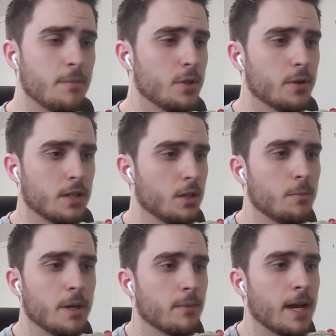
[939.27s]
doing a
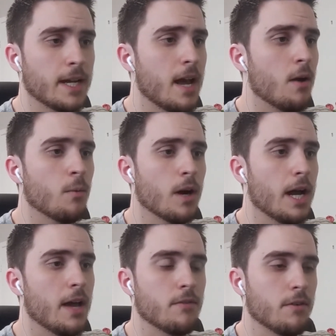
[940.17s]
little bit right now where
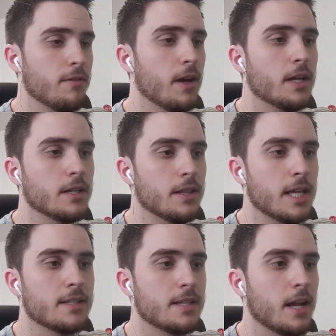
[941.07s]
I have a fund
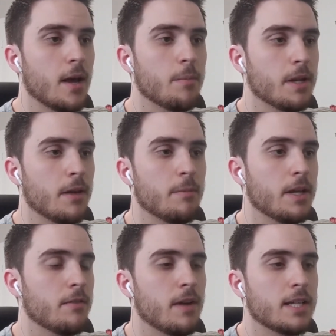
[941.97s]
that's set up and I've
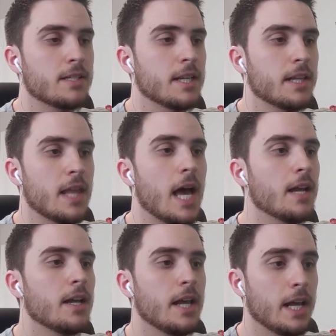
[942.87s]
been investing in
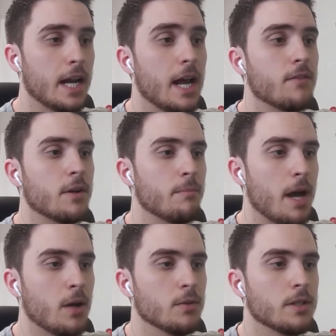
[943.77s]
that. And I have an
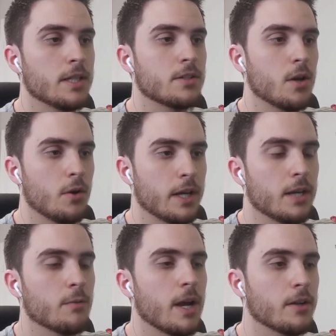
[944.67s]
amount that's going
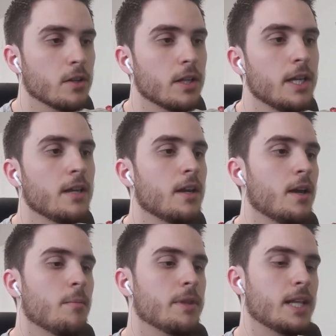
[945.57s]
in regularly,
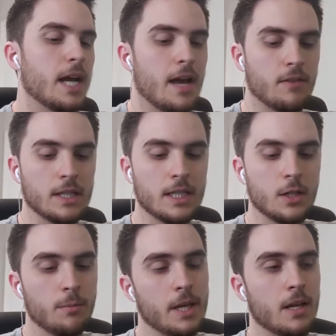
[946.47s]
but then I have a
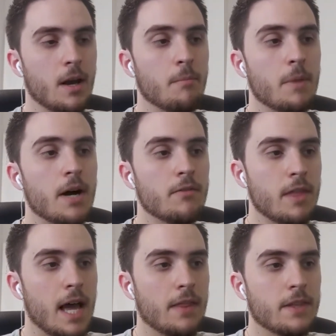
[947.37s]
little bit above
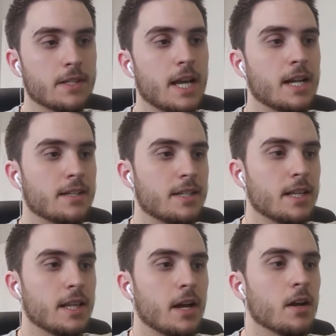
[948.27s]
that that's kind of
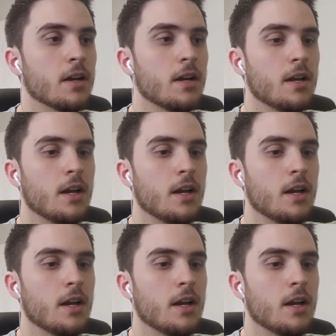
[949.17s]
sitting there,